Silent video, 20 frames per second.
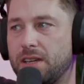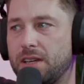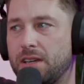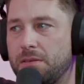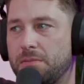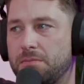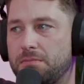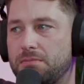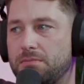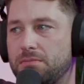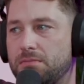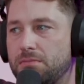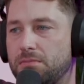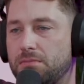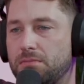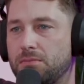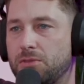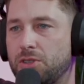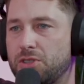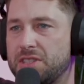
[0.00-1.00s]
And I'm
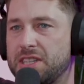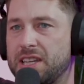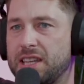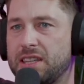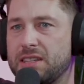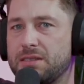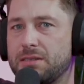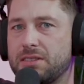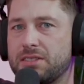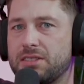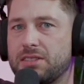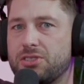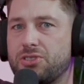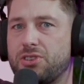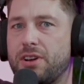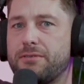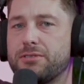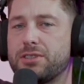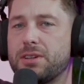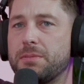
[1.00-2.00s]
not saying this because there's
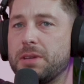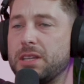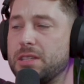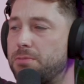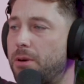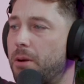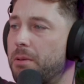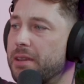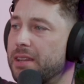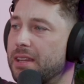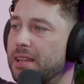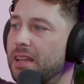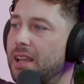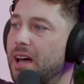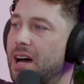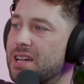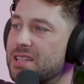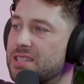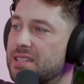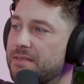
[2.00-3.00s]
travel time. It's probably the
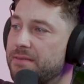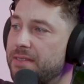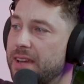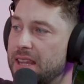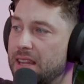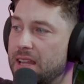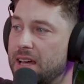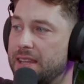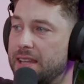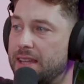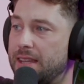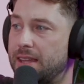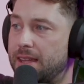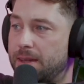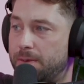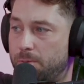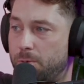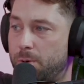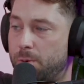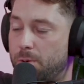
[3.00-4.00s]
last event like
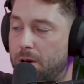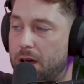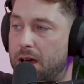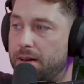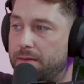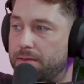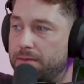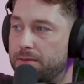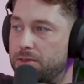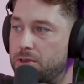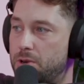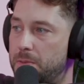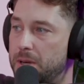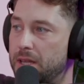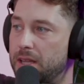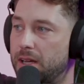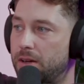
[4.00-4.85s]
that we will have. You know what I mean?